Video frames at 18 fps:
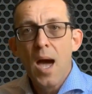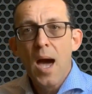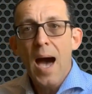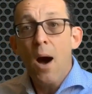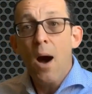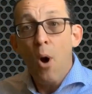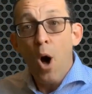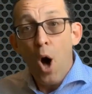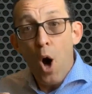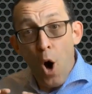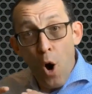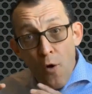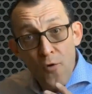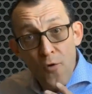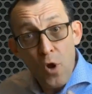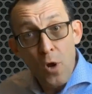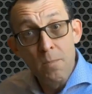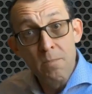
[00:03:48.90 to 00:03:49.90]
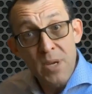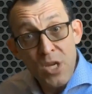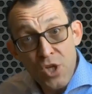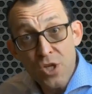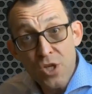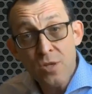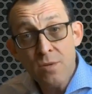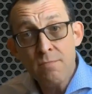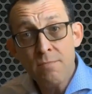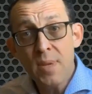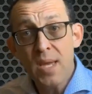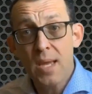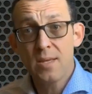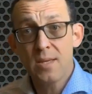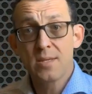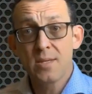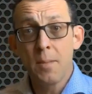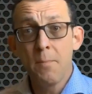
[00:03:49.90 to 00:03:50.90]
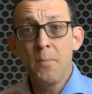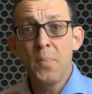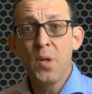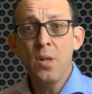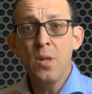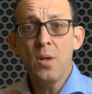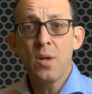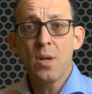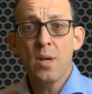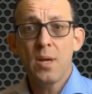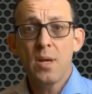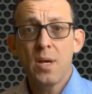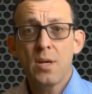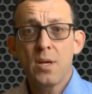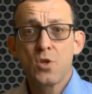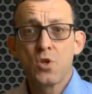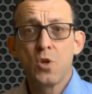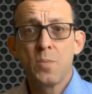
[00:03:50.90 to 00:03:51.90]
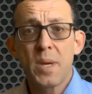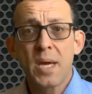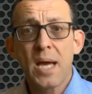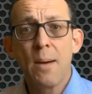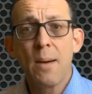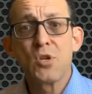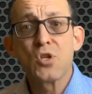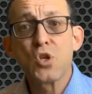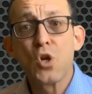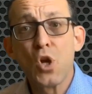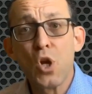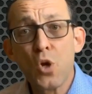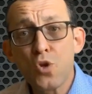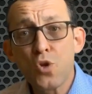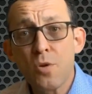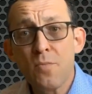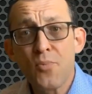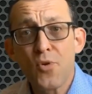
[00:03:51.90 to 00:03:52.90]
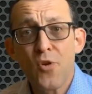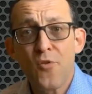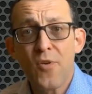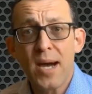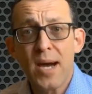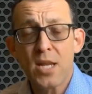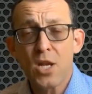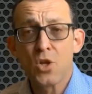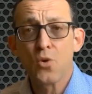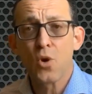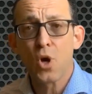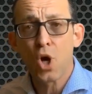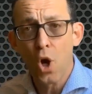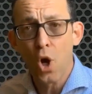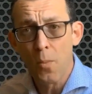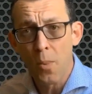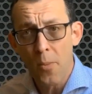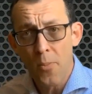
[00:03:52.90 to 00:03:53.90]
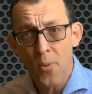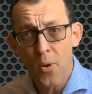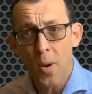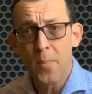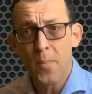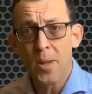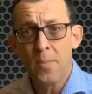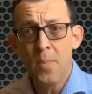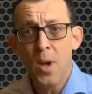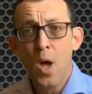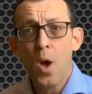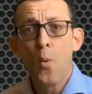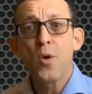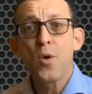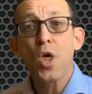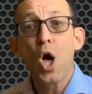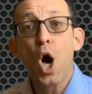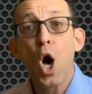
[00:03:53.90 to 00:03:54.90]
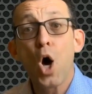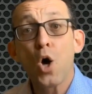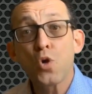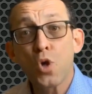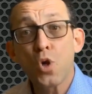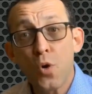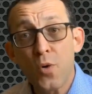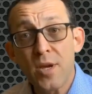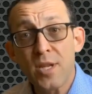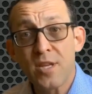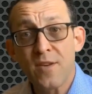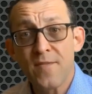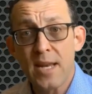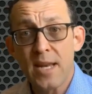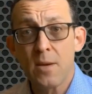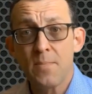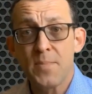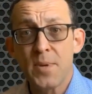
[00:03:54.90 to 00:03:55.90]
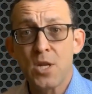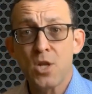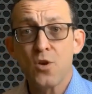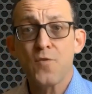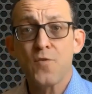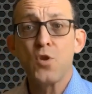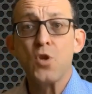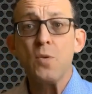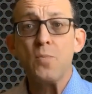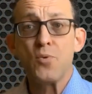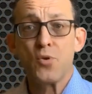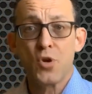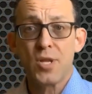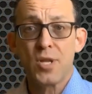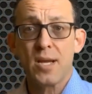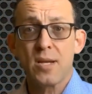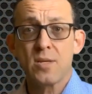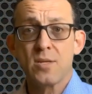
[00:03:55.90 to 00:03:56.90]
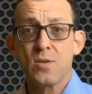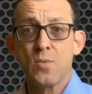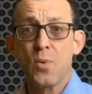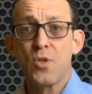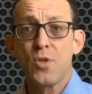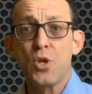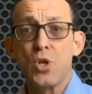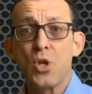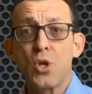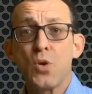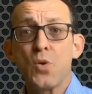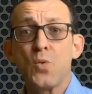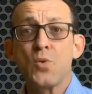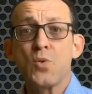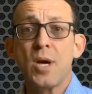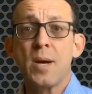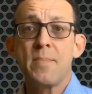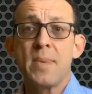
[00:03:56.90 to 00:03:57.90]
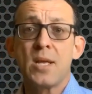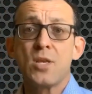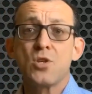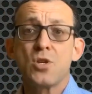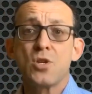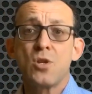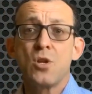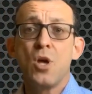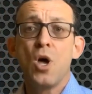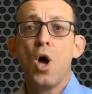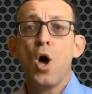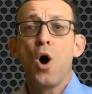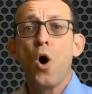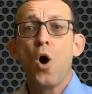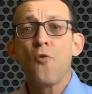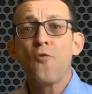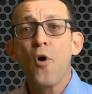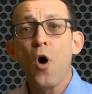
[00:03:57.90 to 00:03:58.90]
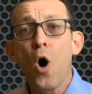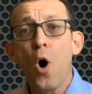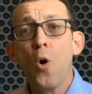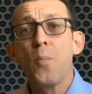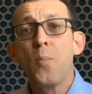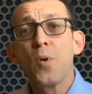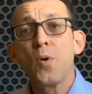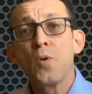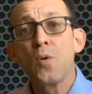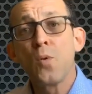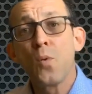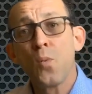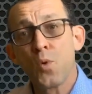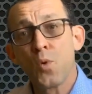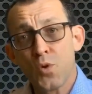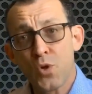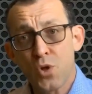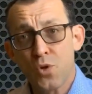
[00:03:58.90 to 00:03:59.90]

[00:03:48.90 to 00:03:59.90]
Our overall mission is simple, to become a solution provider to a global problem with ongoing development of new products with a new dimension of open wound